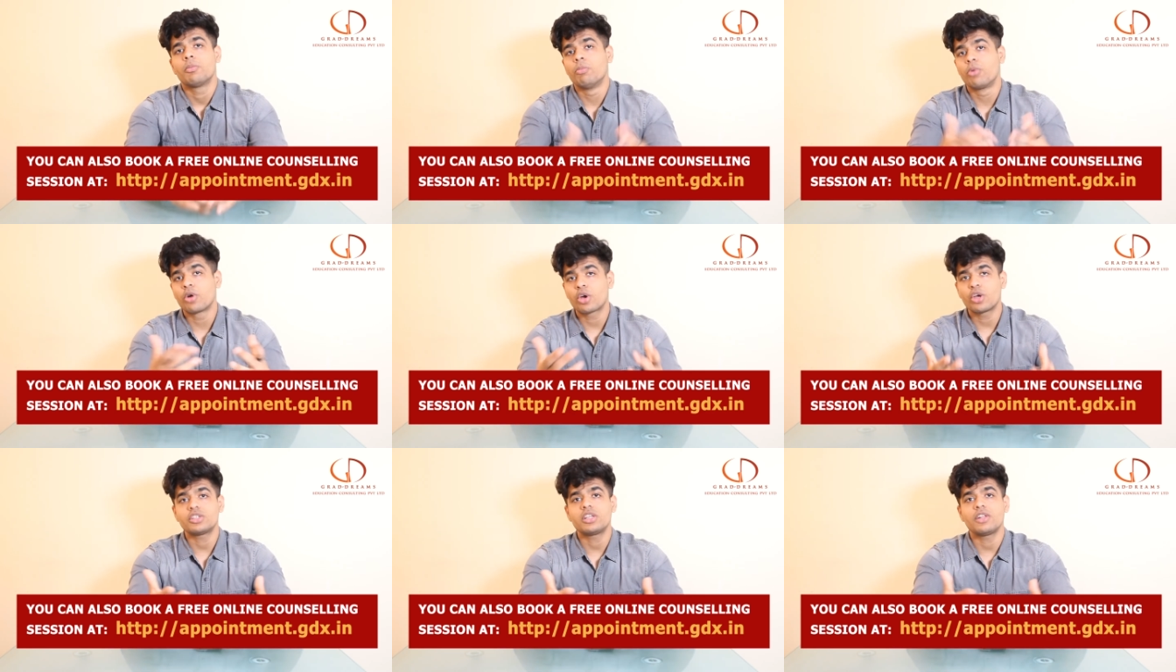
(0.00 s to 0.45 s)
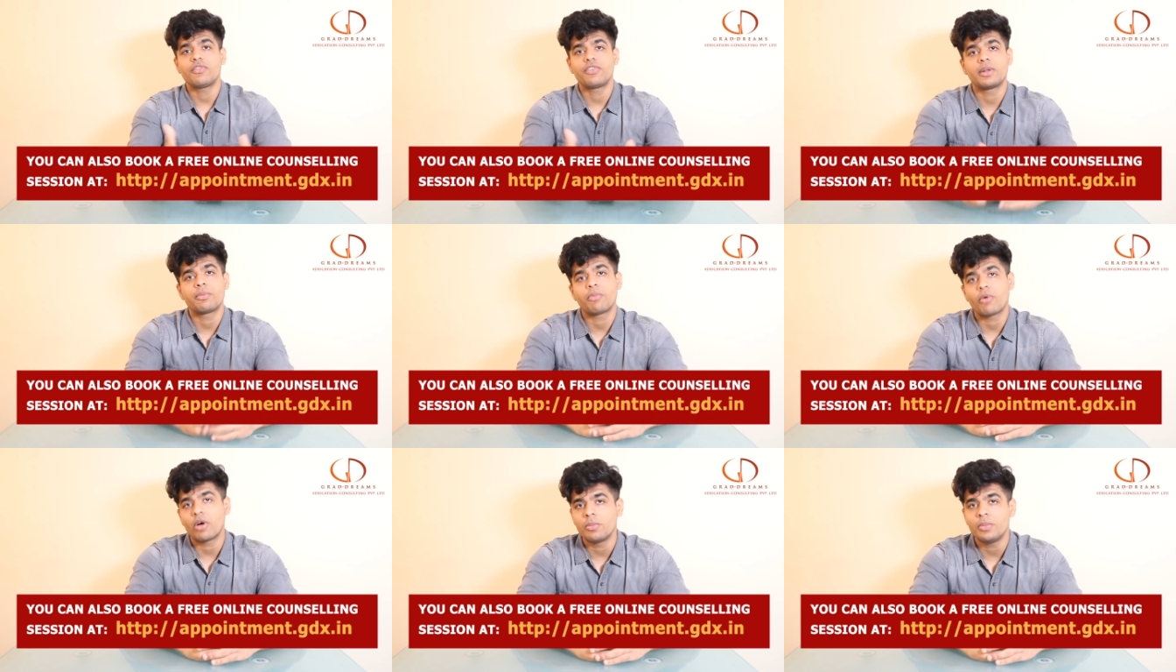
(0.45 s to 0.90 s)
Book yourself
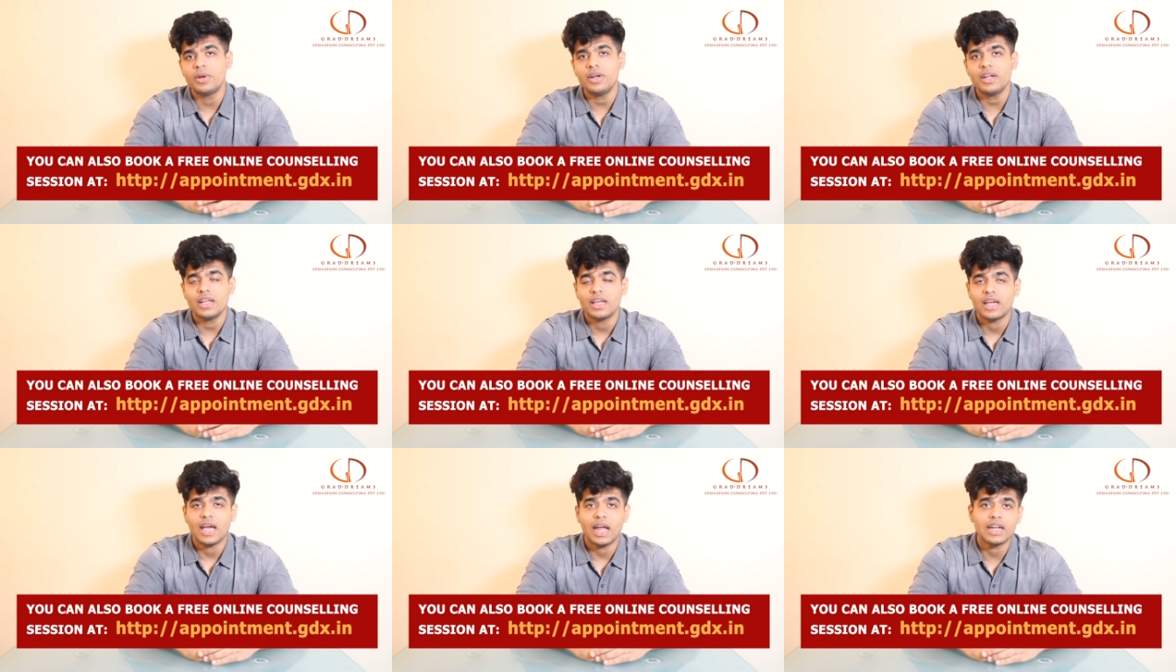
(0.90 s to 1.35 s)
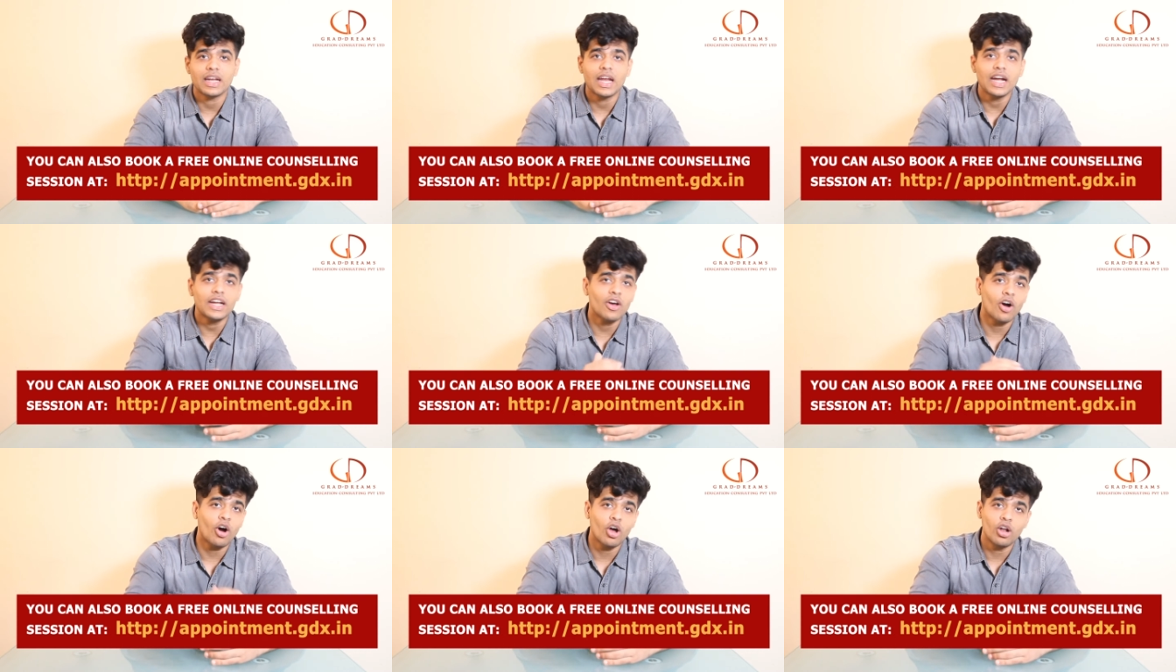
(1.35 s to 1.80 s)
an appointment and
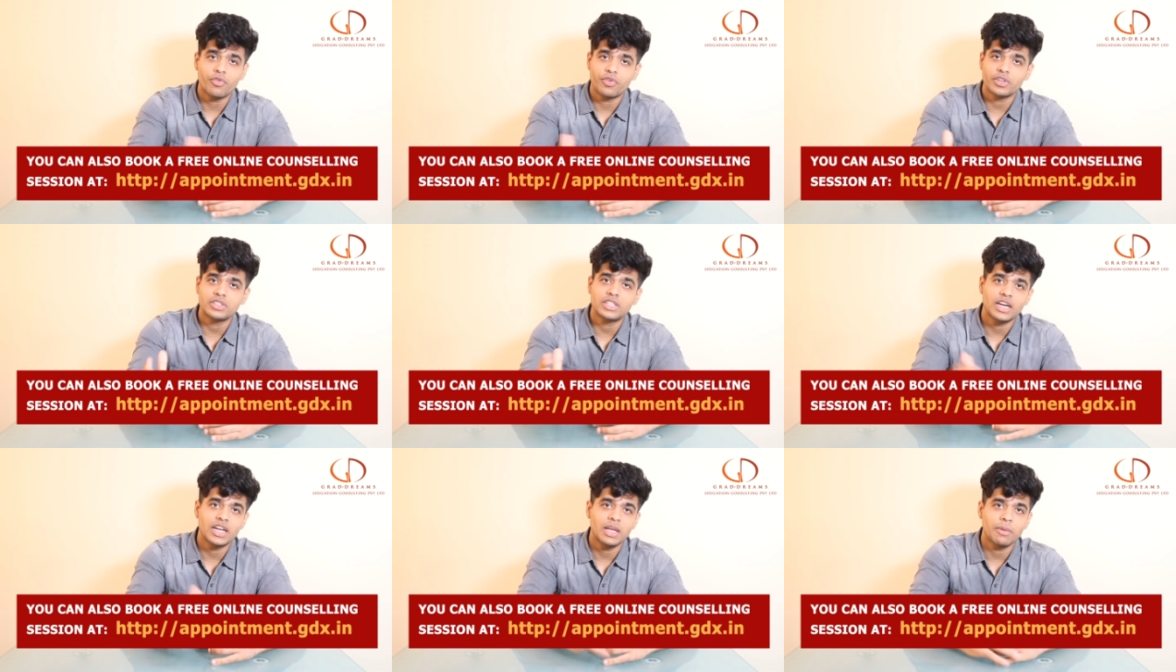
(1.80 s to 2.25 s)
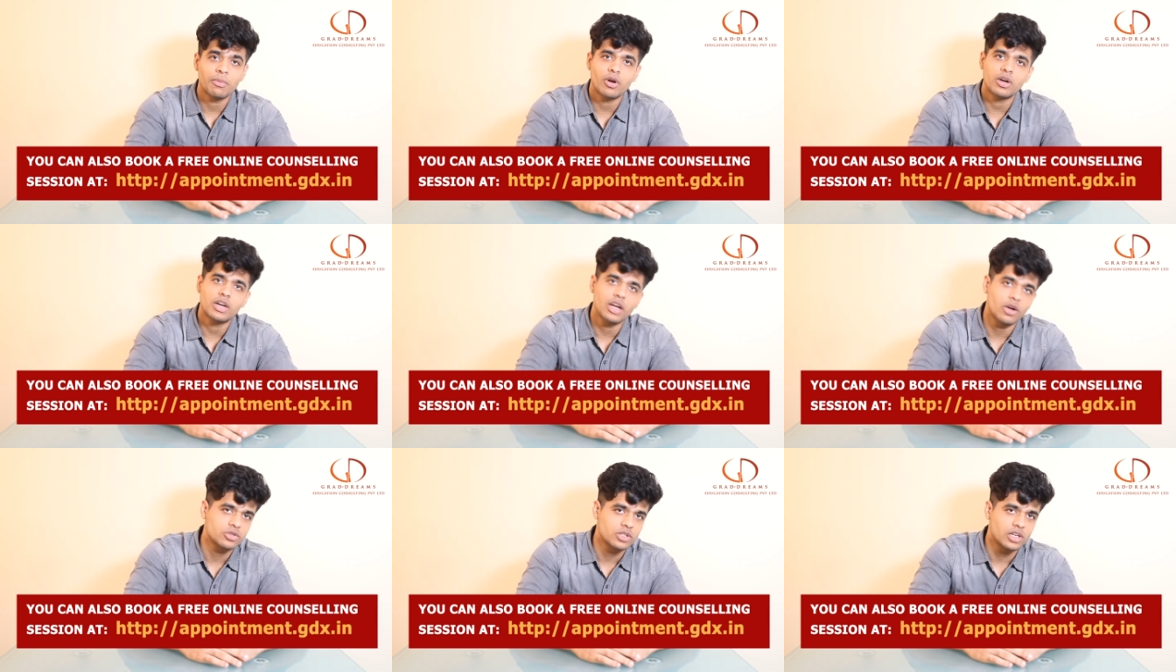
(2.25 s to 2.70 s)
get all of your study
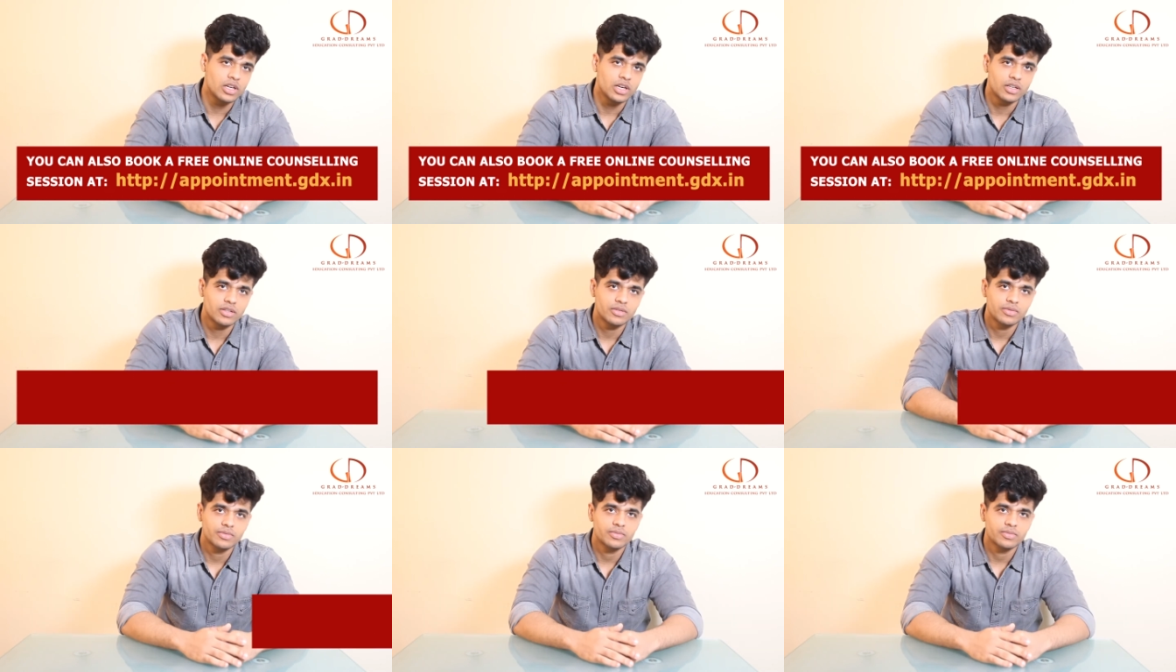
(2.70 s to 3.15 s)
abroad doubts cleared.